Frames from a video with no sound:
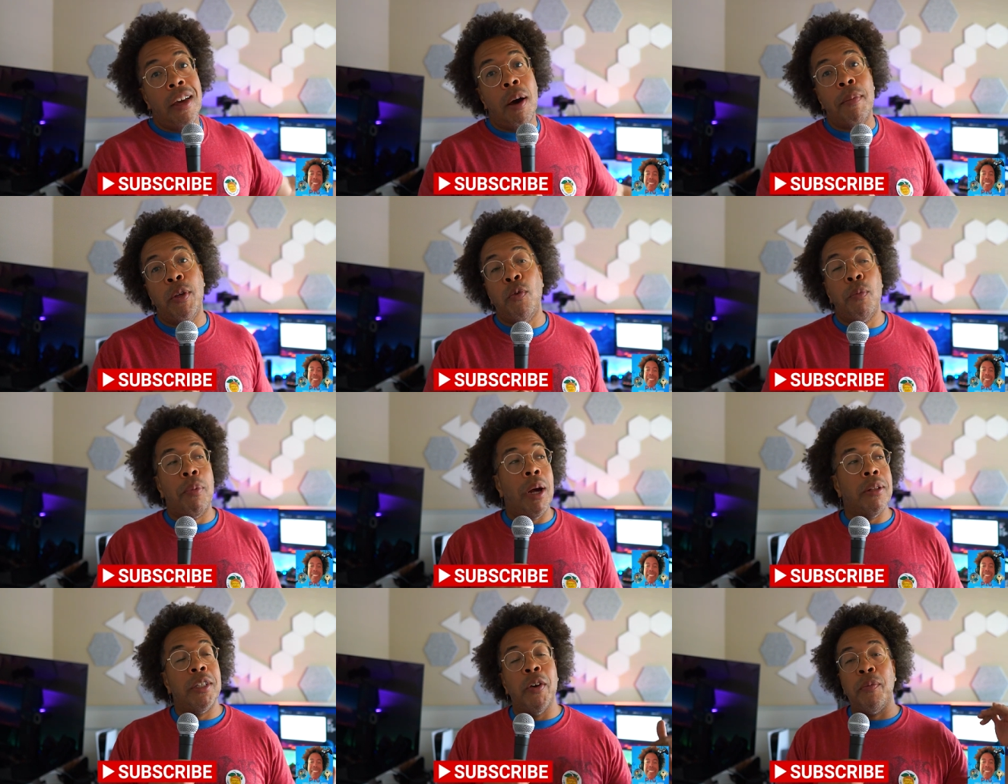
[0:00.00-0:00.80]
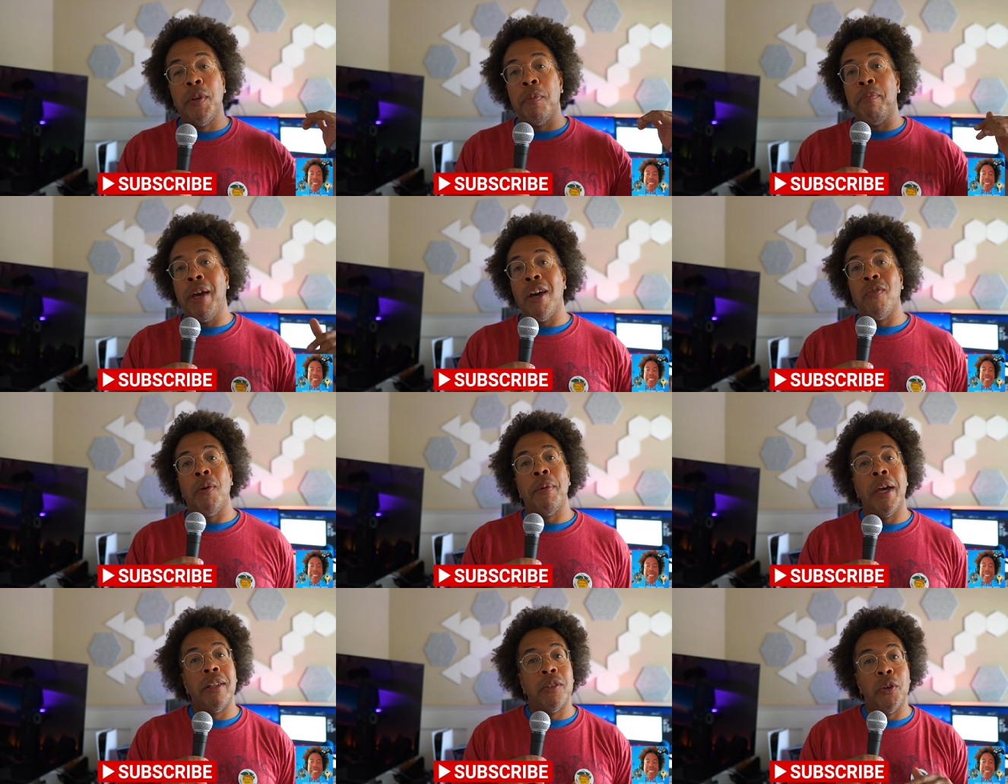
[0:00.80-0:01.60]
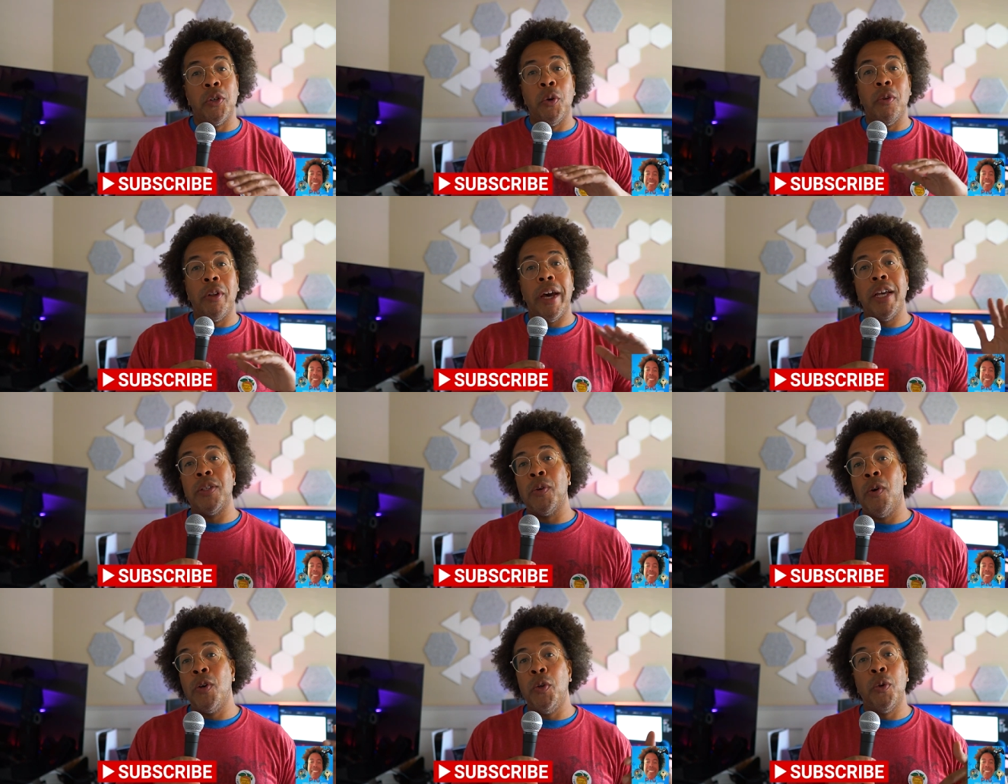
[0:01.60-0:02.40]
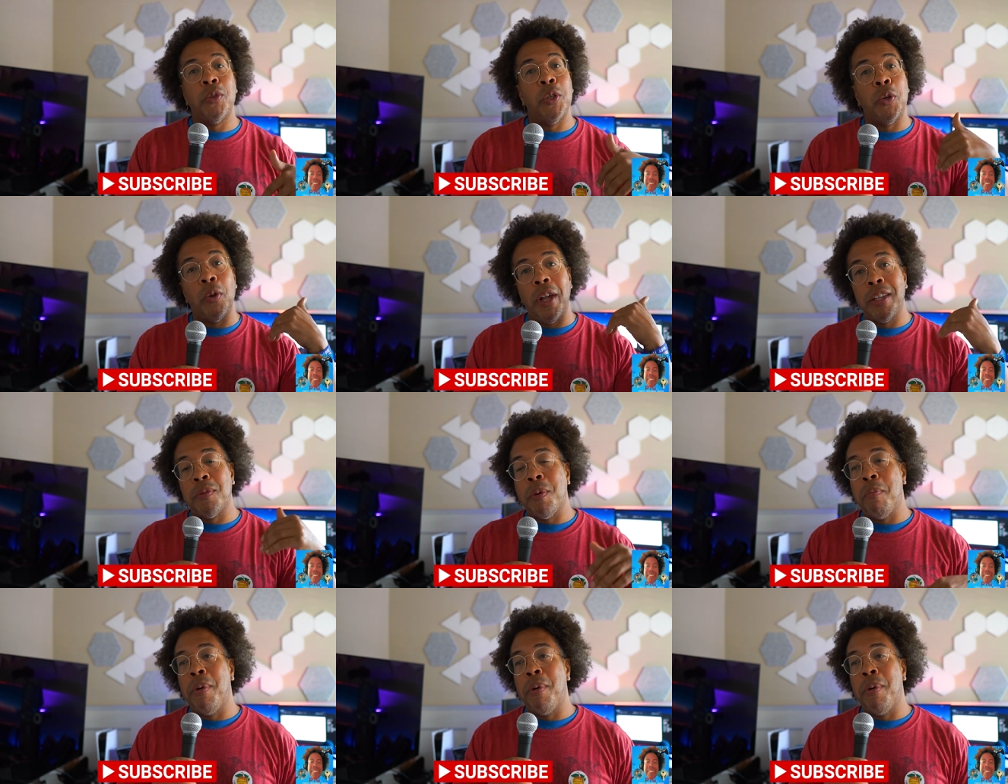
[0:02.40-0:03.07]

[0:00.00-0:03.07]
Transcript: I mean, you can probably tell from this backdrop. I ain't turned no lights on. You don't see no lights in my